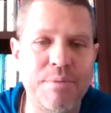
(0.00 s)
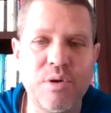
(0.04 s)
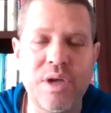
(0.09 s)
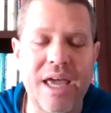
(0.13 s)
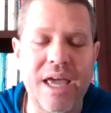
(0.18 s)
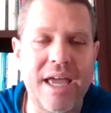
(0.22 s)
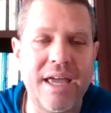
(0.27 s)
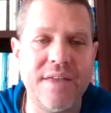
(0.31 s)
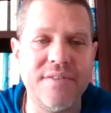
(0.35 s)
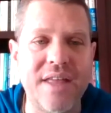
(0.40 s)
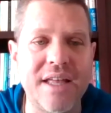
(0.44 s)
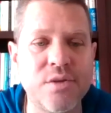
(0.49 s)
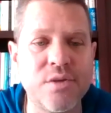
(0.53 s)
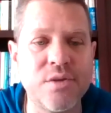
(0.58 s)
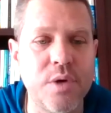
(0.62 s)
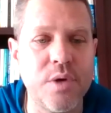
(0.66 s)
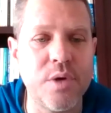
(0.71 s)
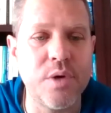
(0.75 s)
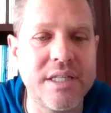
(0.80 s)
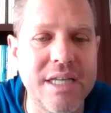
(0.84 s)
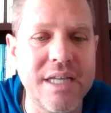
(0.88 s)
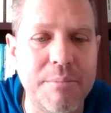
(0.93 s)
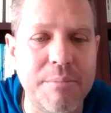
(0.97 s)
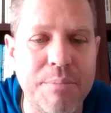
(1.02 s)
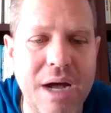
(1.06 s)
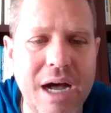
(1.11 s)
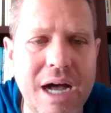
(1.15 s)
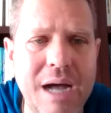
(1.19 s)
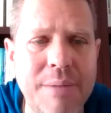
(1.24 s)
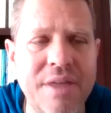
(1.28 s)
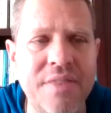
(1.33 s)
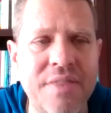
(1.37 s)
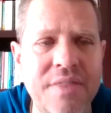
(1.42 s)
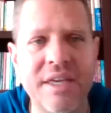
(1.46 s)
Okay, and that's what uh,
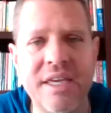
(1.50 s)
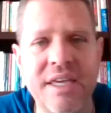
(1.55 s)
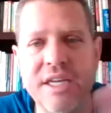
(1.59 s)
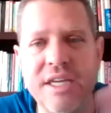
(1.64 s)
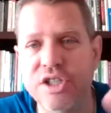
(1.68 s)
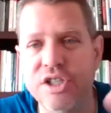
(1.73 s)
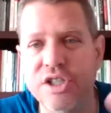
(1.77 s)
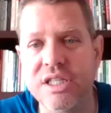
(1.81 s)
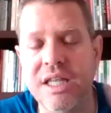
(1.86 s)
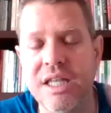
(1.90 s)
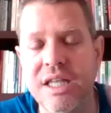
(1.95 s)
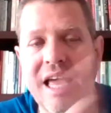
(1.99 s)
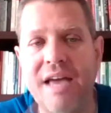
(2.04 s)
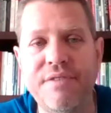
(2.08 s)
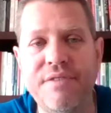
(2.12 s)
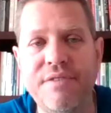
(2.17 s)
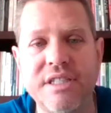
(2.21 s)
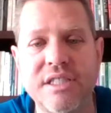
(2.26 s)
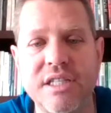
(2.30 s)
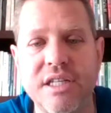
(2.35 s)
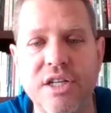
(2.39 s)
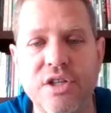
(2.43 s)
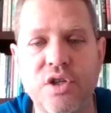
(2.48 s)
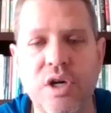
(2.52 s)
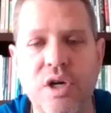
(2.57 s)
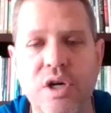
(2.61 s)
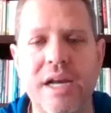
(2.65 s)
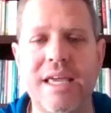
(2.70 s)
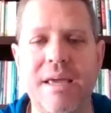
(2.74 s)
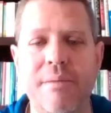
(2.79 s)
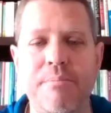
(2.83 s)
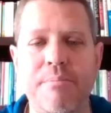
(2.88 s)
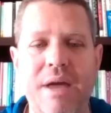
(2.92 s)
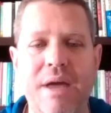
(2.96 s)
Bob. I think he just left. He's going to try to
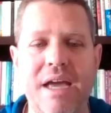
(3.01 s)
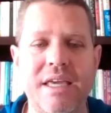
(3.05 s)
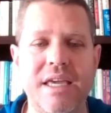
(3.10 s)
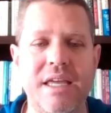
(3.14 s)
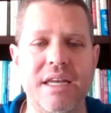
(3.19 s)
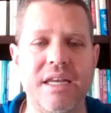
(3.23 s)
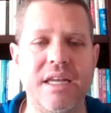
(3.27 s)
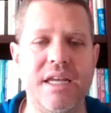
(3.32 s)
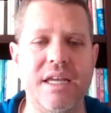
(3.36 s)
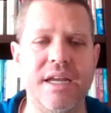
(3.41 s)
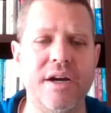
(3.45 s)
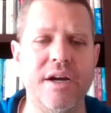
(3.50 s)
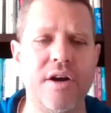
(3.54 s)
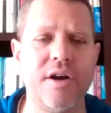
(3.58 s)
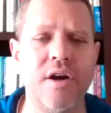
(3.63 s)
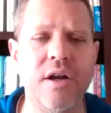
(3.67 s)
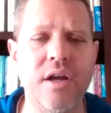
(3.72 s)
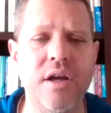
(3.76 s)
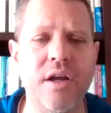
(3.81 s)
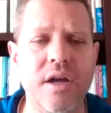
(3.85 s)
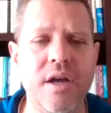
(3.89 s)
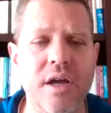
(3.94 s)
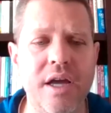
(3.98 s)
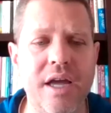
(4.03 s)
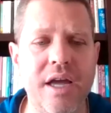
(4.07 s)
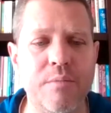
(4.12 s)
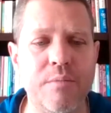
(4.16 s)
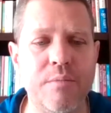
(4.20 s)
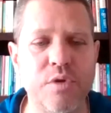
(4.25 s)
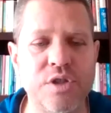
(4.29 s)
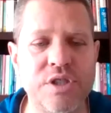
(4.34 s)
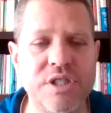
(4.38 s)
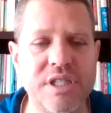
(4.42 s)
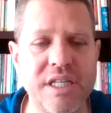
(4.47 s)
get back in here, and
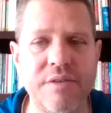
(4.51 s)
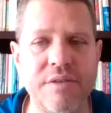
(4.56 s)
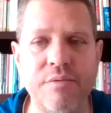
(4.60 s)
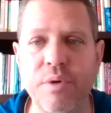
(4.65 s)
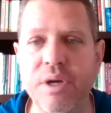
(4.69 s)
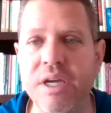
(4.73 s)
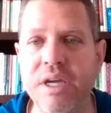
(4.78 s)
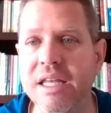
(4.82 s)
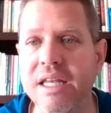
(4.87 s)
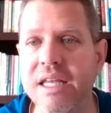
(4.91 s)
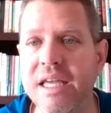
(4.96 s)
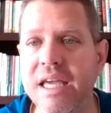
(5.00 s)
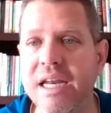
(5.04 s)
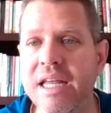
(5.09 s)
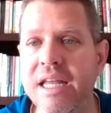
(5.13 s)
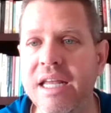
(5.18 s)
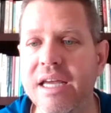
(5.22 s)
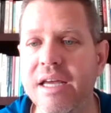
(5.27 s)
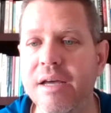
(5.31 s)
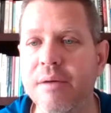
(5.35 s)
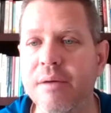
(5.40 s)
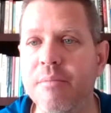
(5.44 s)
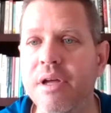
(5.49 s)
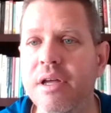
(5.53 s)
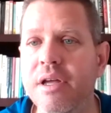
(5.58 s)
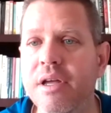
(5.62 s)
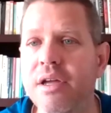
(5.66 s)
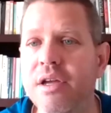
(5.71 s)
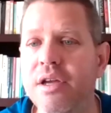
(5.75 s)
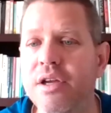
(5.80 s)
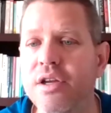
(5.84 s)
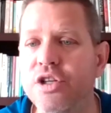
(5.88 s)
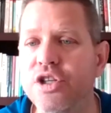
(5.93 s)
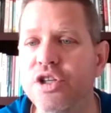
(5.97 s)
we'll see if we can get him
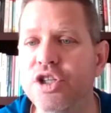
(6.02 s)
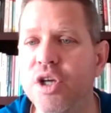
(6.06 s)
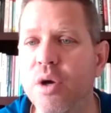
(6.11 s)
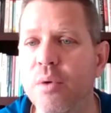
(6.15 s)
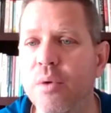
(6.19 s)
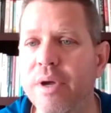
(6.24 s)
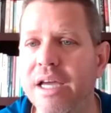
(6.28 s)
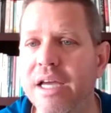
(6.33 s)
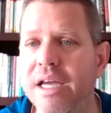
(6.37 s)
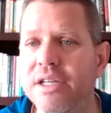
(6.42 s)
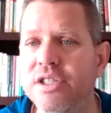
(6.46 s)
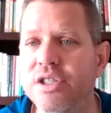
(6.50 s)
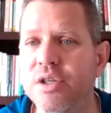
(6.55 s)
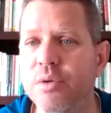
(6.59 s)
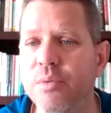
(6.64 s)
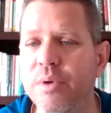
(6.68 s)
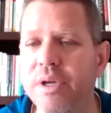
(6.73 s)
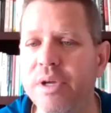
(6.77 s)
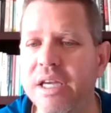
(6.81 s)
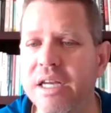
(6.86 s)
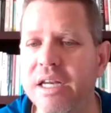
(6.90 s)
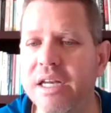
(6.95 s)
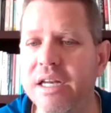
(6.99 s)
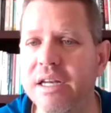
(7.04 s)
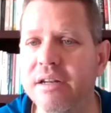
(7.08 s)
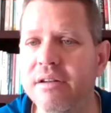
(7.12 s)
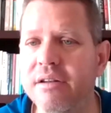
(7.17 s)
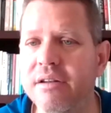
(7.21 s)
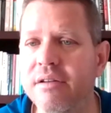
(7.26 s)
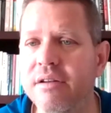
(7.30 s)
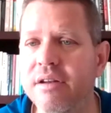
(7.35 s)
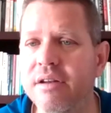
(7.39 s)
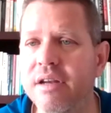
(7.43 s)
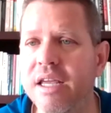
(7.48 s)
showing us so we can.
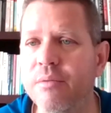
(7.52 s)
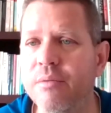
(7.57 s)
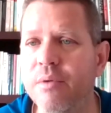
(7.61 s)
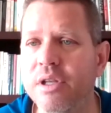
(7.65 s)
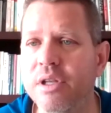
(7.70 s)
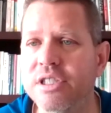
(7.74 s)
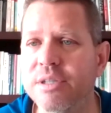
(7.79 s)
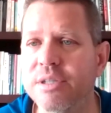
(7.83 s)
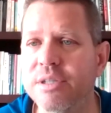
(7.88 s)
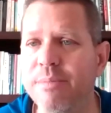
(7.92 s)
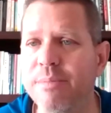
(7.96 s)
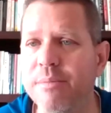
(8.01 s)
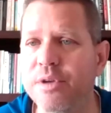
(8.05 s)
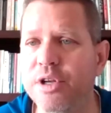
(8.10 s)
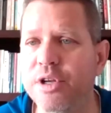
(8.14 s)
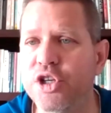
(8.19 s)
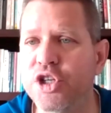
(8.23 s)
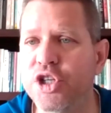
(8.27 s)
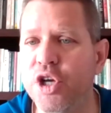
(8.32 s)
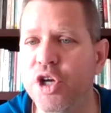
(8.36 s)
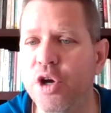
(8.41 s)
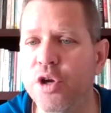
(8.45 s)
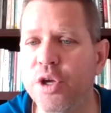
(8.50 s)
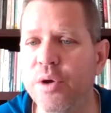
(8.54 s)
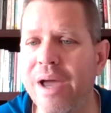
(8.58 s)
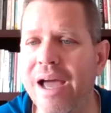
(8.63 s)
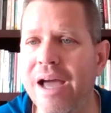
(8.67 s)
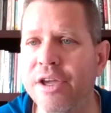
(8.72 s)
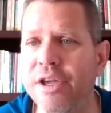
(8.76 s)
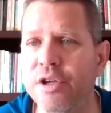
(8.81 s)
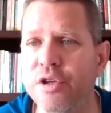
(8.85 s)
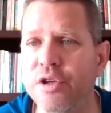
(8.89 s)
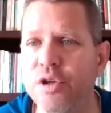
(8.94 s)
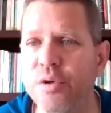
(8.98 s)
He wants to be able to show you how
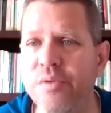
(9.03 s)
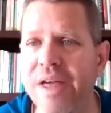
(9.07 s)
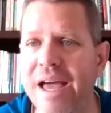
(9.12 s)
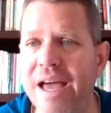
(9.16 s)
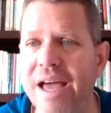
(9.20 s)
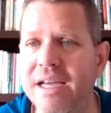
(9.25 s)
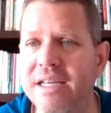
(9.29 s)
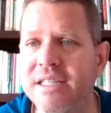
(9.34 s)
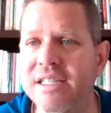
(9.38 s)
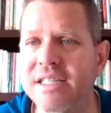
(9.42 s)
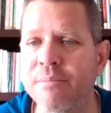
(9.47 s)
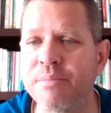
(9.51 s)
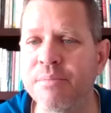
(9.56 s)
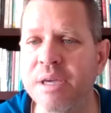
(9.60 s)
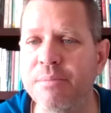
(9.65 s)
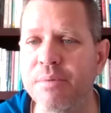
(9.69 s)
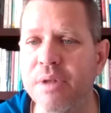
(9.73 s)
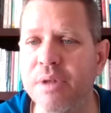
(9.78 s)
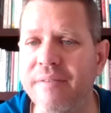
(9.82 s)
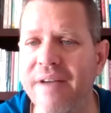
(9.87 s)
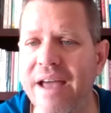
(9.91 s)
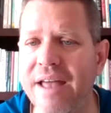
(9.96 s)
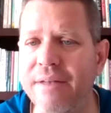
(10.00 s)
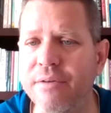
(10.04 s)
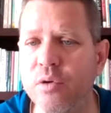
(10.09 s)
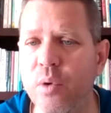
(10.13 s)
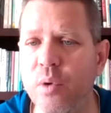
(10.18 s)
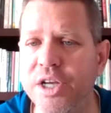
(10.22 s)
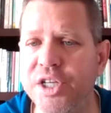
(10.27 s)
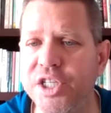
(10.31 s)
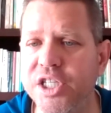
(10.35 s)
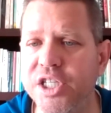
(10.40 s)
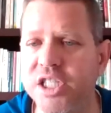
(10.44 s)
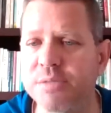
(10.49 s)
you do that. Some people have had
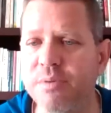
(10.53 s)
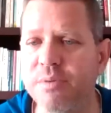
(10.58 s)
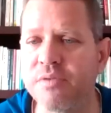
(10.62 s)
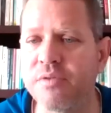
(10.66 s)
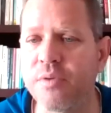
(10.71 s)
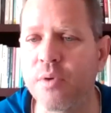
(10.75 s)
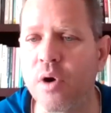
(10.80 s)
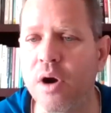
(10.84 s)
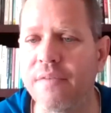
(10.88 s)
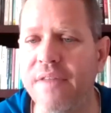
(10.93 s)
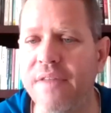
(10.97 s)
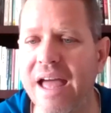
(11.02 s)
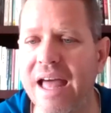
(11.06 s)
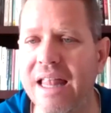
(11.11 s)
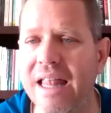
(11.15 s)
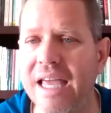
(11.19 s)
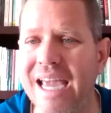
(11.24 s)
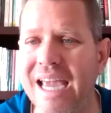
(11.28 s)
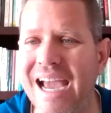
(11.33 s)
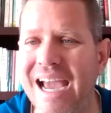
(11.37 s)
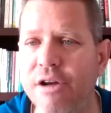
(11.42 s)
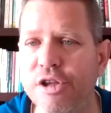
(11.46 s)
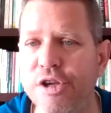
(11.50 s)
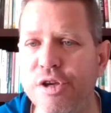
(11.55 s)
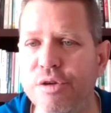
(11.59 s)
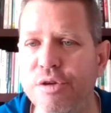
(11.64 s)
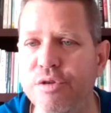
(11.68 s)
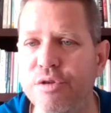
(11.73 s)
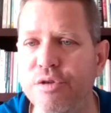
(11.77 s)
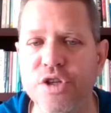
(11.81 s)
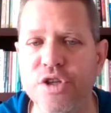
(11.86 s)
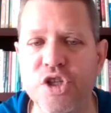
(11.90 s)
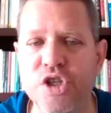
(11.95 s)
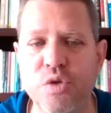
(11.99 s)
questions before on that, like how do you
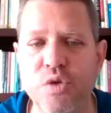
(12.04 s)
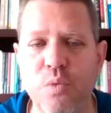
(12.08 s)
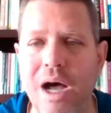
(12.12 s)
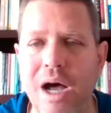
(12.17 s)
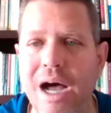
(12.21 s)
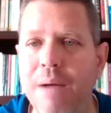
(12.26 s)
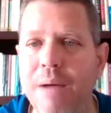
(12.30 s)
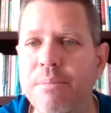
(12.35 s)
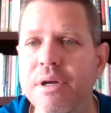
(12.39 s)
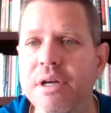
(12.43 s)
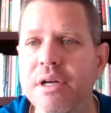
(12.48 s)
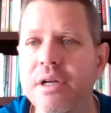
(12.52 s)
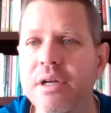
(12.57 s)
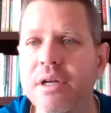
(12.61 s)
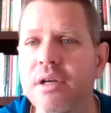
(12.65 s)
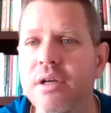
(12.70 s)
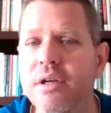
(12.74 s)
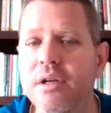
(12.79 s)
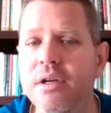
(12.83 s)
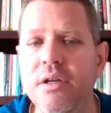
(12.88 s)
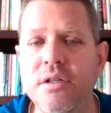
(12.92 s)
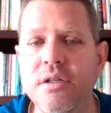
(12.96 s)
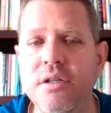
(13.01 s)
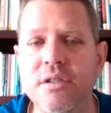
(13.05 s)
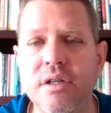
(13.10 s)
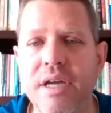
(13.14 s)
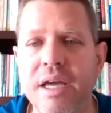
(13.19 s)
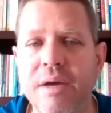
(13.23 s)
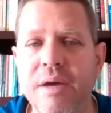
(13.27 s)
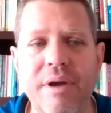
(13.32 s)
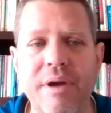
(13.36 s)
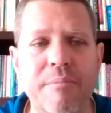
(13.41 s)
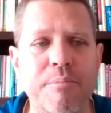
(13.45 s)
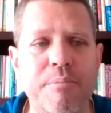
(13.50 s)
do the swap? So
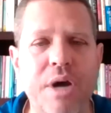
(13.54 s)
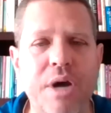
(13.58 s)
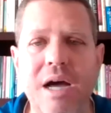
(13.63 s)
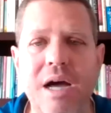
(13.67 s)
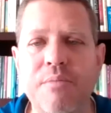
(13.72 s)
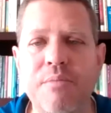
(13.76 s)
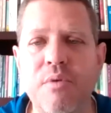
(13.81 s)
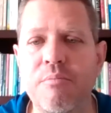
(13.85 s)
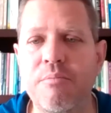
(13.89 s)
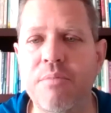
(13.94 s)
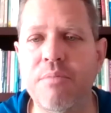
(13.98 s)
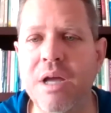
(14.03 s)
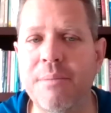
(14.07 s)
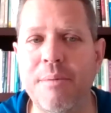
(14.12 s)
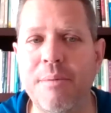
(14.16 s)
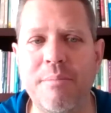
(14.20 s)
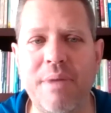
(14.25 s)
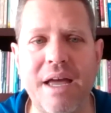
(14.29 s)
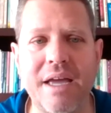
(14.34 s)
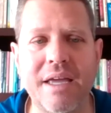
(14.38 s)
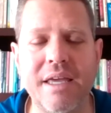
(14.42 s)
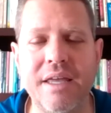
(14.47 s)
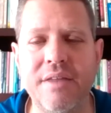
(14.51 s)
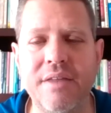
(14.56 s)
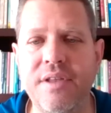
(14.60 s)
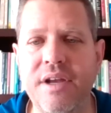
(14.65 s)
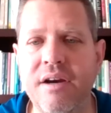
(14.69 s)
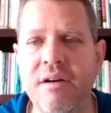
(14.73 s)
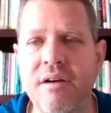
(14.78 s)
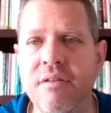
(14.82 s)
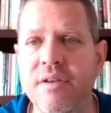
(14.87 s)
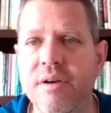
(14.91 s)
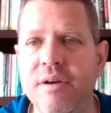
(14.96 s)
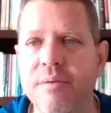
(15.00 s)
okay, we have Bob coming back in
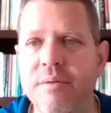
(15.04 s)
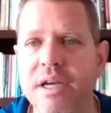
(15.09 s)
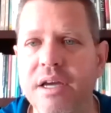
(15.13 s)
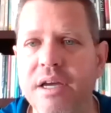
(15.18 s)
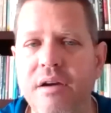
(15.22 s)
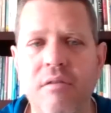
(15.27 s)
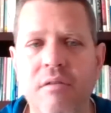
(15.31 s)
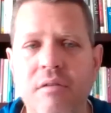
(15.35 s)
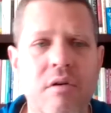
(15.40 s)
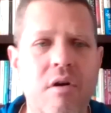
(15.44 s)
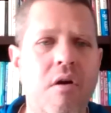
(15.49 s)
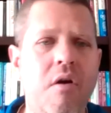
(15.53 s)
there. There we go.